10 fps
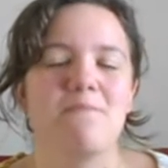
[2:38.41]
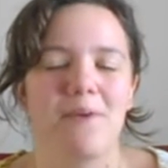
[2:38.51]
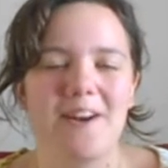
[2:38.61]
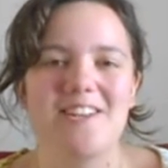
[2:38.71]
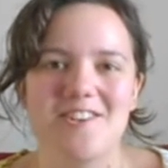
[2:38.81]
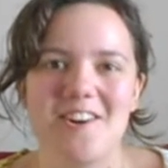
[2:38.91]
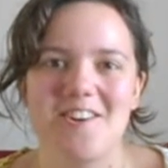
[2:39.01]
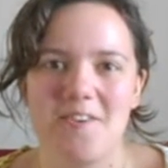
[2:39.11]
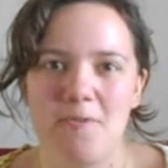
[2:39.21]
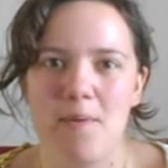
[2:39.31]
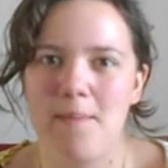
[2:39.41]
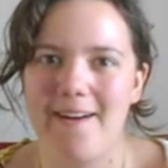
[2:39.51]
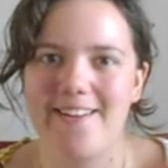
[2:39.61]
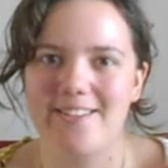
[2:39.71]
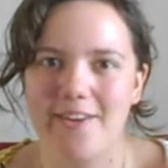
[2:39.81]
Pretty sure I drove my
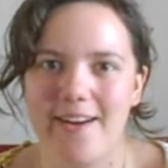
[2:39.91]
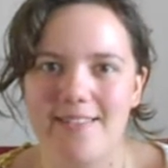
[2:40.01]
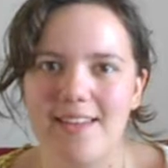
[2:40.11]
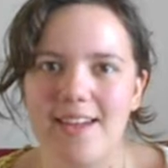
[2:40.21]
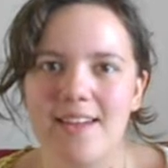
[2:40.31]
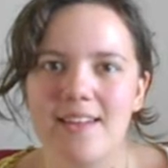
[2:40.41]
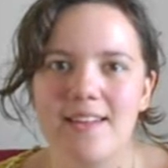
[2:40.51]
parents crazy.